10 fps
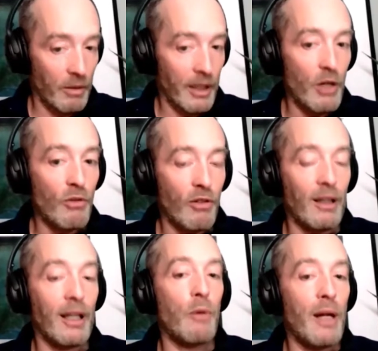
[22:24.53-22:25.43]
like you
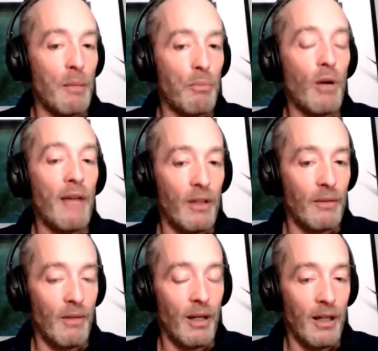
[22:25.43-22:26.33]
said, like creating
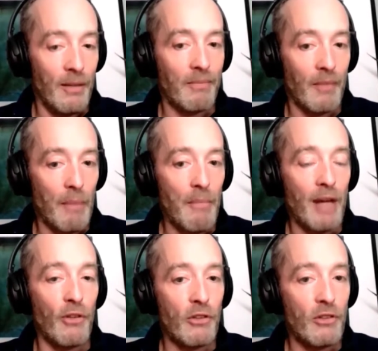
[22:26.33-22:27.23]
private
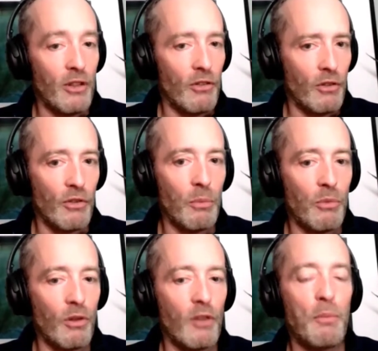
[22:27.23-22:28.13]
metaverses that serve
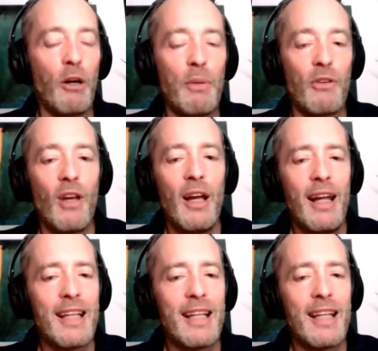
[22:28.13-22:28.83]
some sort of purpose?